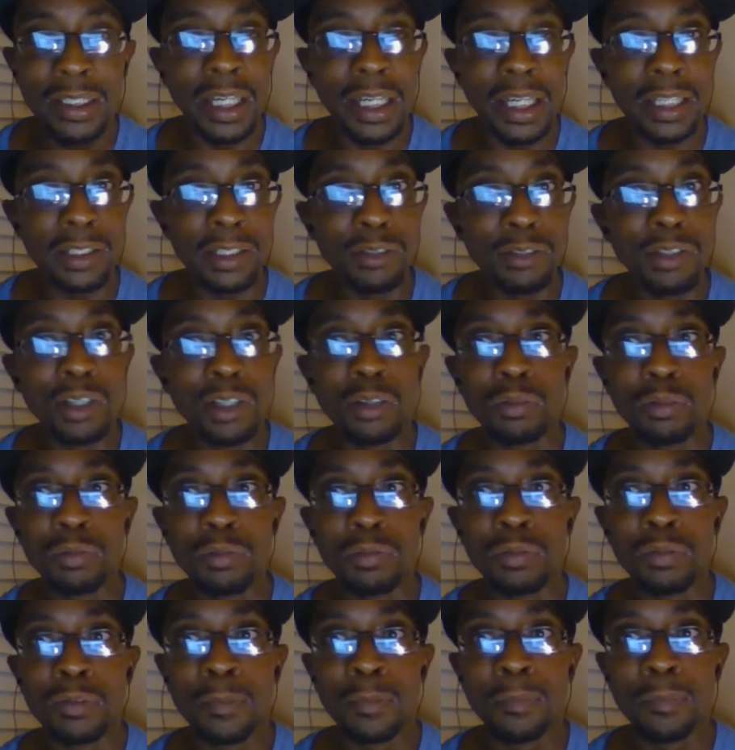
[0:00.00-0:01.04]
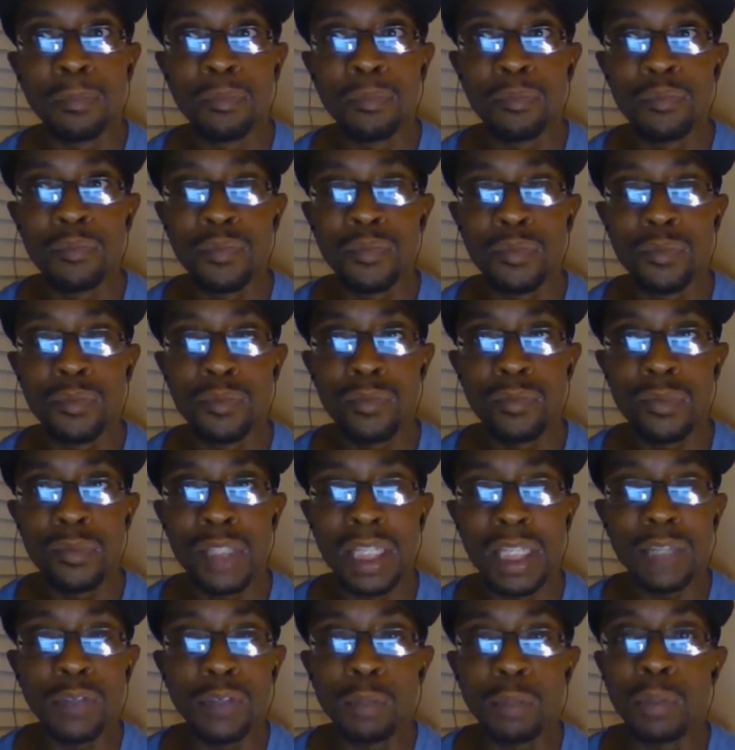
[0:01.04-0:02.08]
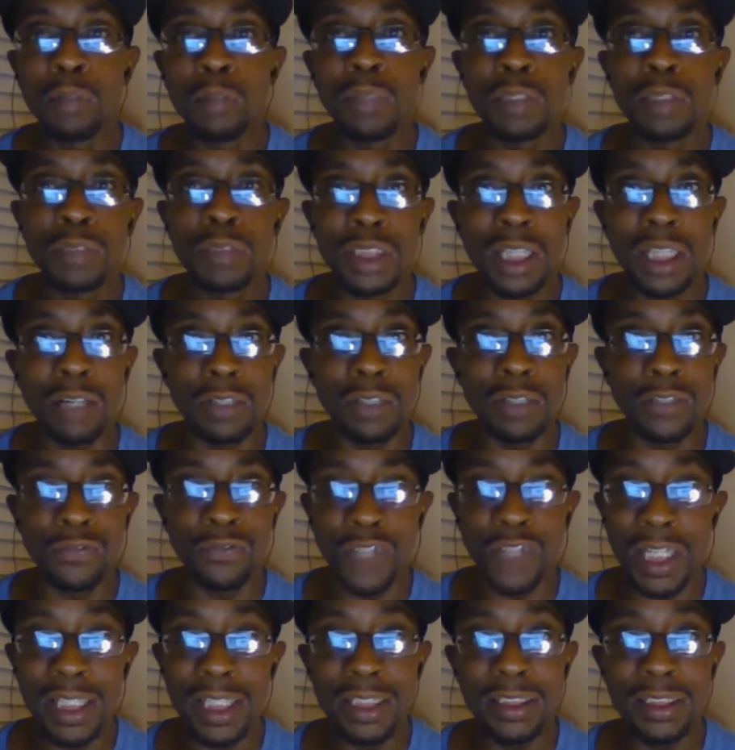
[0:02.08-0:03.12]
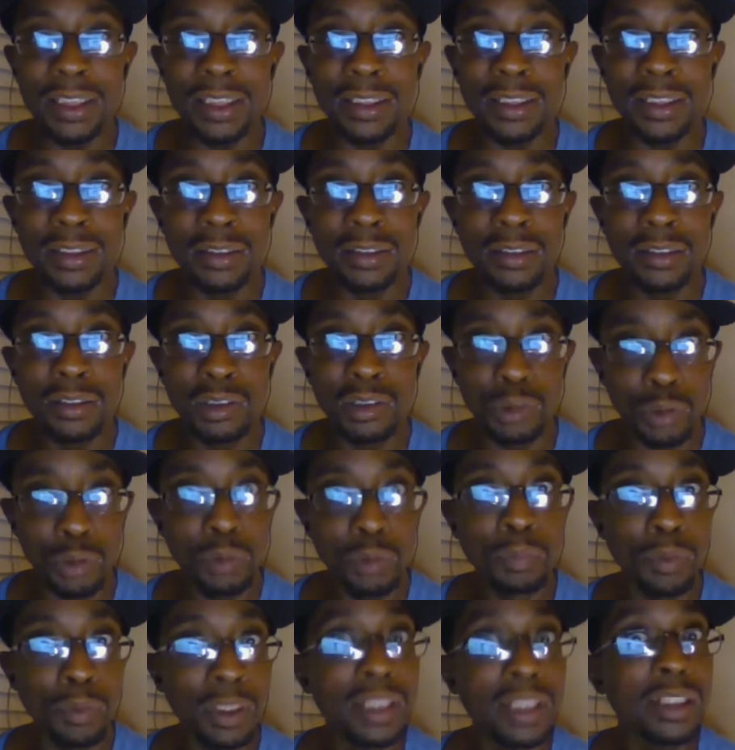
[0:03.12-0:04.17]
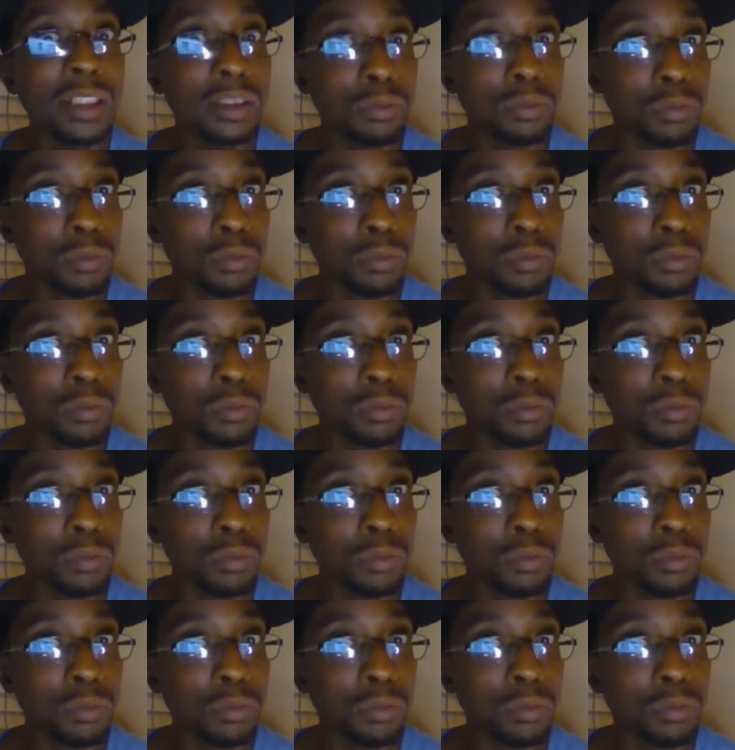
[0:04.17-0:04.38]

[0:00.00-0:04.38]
And, you know, even when we was talking fantasy, Drew Brees